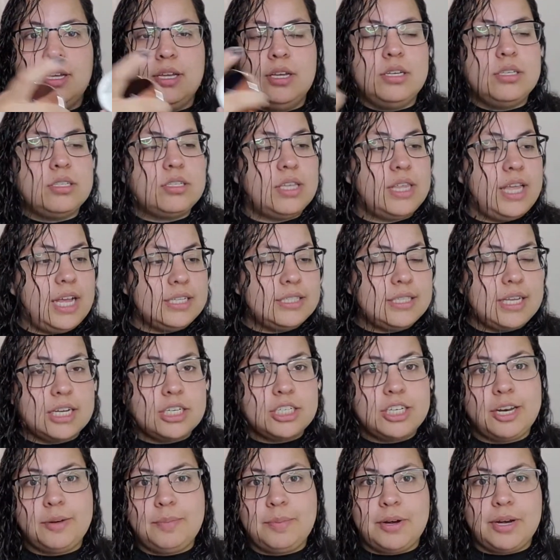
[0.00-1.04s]
So that's
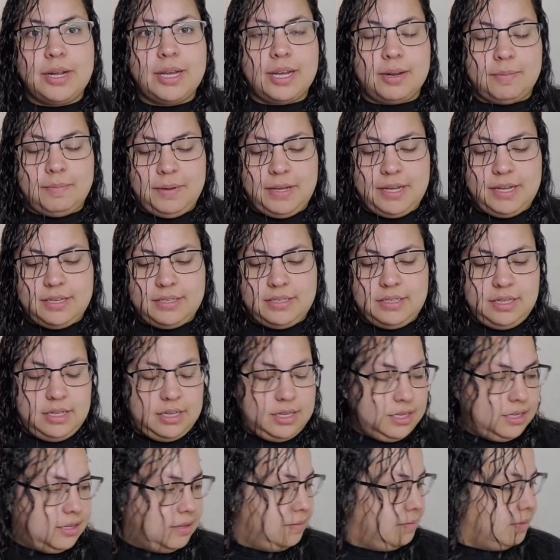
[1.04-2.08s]
actually pretty good because
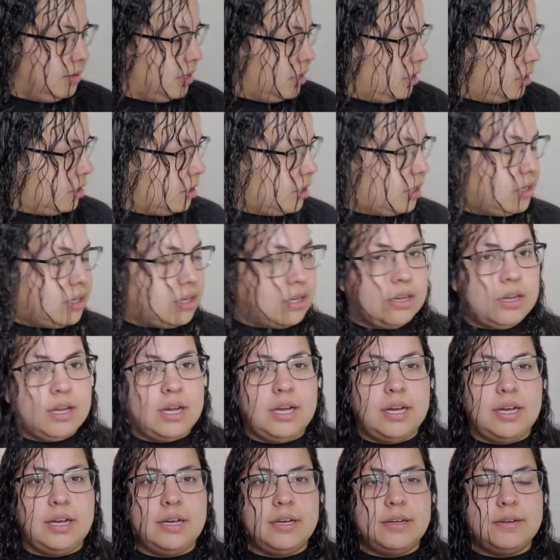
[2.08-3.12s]
the
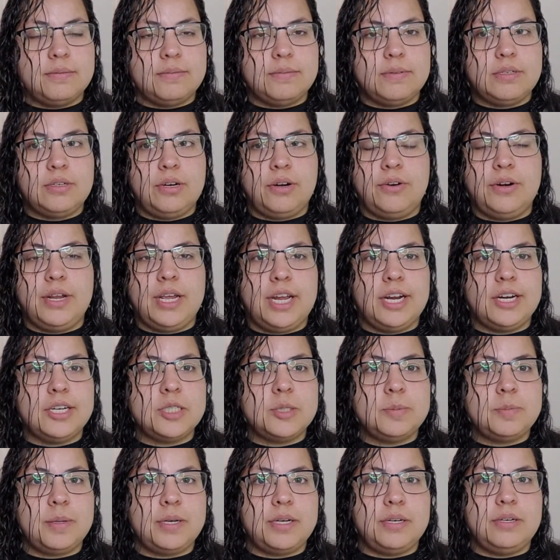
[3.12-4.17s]
Coty
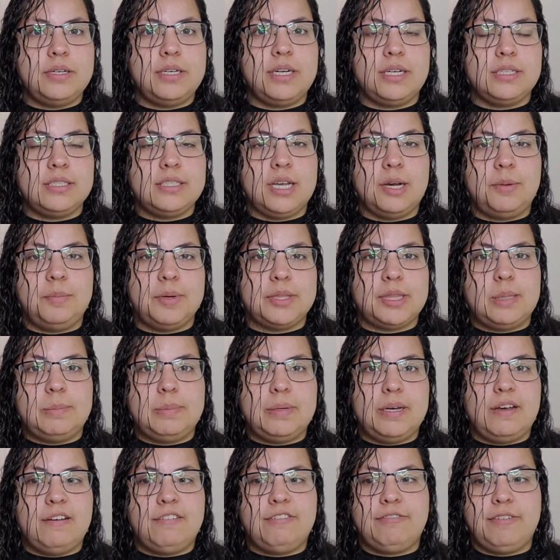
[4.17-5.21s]
Airspun does come with a
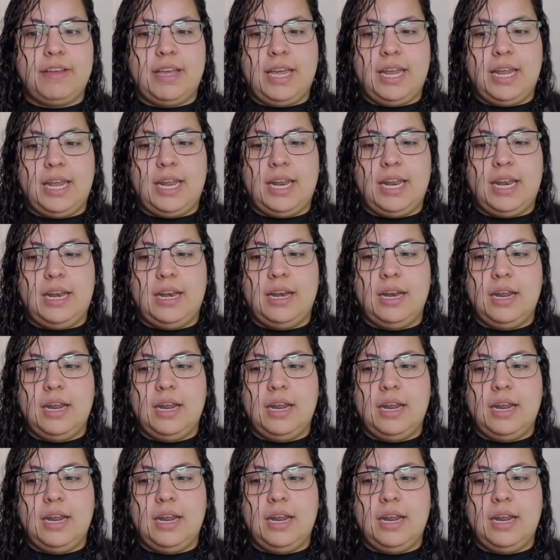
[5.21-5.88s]
puff, and